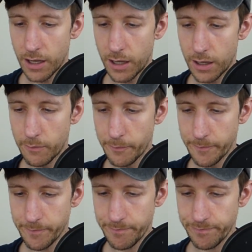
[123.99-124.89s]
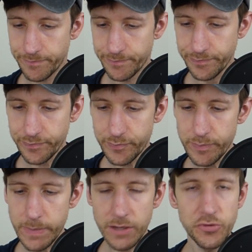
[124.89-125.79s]
So
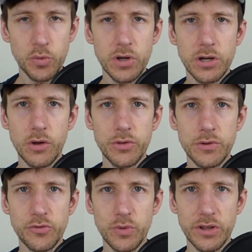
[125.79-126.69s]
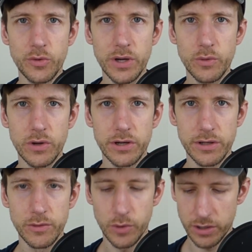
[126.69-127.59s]
we're gonna go through this really quick. We're
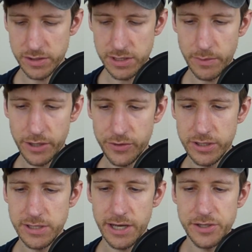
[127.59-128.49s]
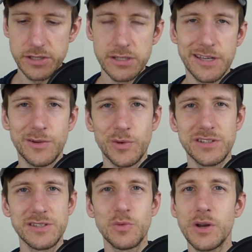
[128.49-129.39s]
gonna see my transactions, and we're
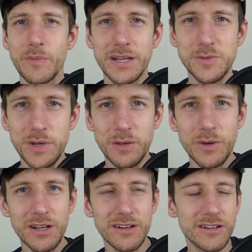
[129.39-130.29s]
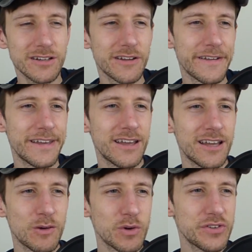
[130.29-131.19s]
gonna see what am I spending money on.
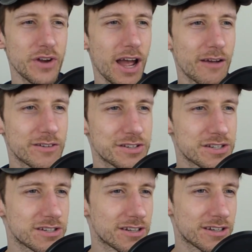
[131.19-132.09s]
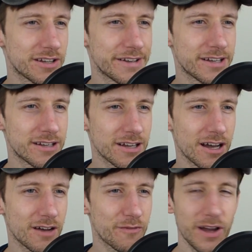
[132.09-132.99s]
What is your average
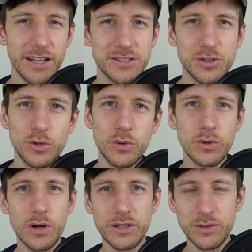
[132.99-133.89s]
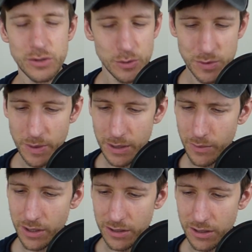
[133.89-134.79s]
finance guru on YouTube
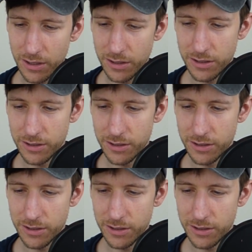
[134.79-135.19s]
spending money on?